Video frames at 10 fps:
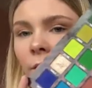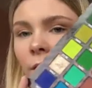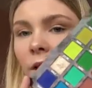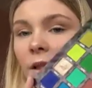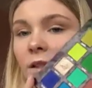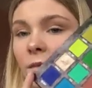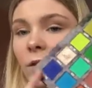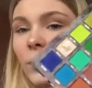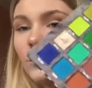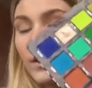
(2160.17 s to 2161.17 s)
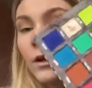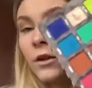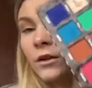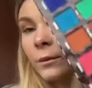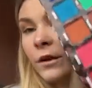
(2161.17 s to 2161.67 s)
It's a very, you can tell
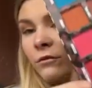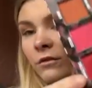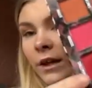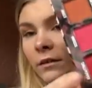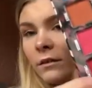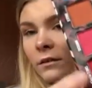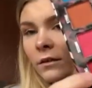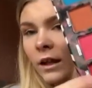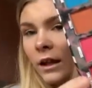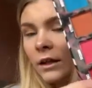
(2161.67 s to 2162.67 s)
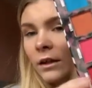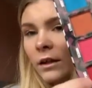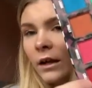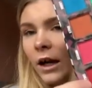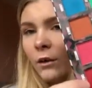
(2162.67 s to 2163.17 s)
by that red
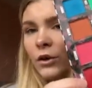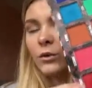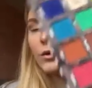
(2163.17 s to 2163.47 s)
how used